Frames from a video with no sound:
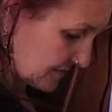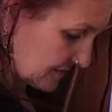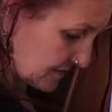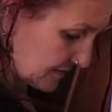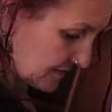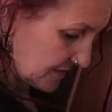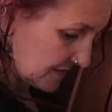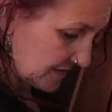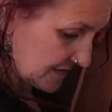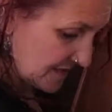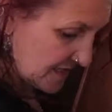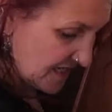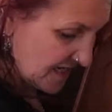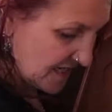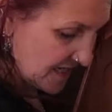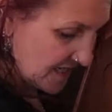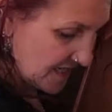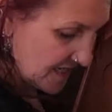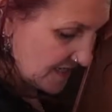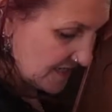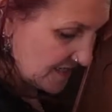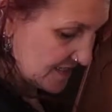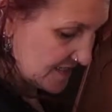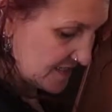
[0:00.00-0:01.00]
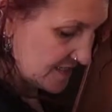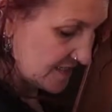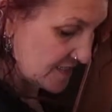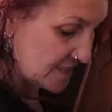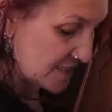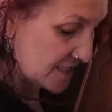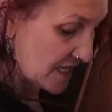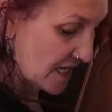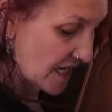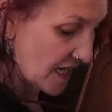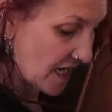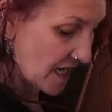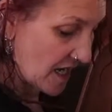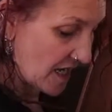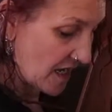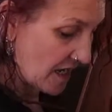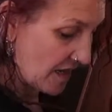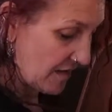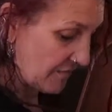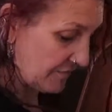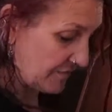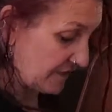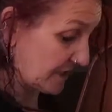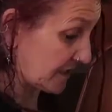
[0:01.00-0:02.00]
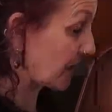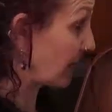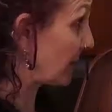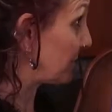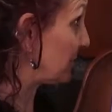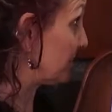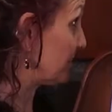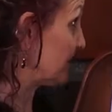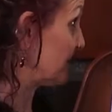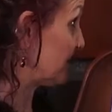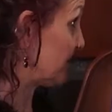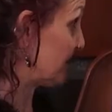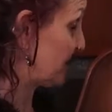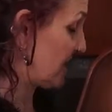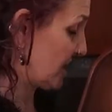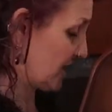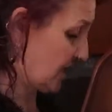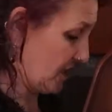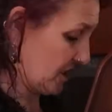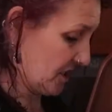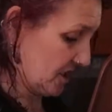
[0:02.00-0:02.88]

Look at that lovely cup of tea.